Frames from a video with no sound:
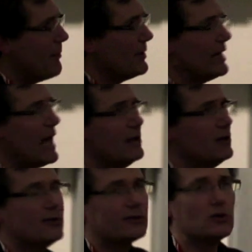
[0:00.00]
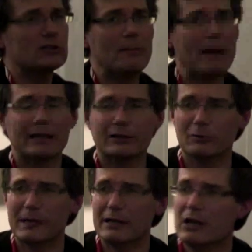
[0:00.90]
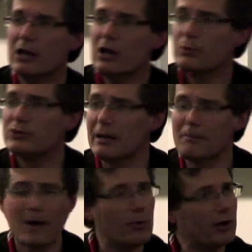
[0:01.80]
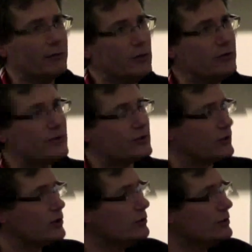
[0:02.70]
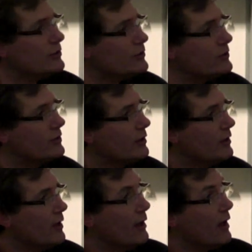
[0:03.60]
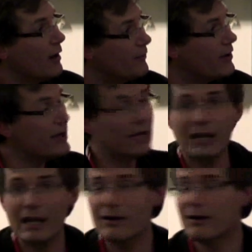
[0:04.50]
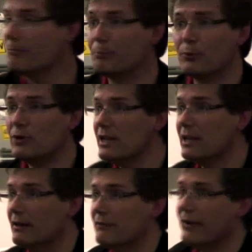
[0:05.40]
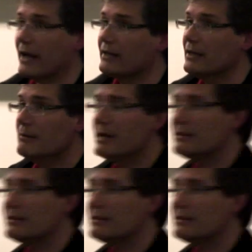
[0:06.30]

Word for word: came up with it and Knuth talked about it a little bit was done by one of Knuth's students, a very a brilliant, in fact,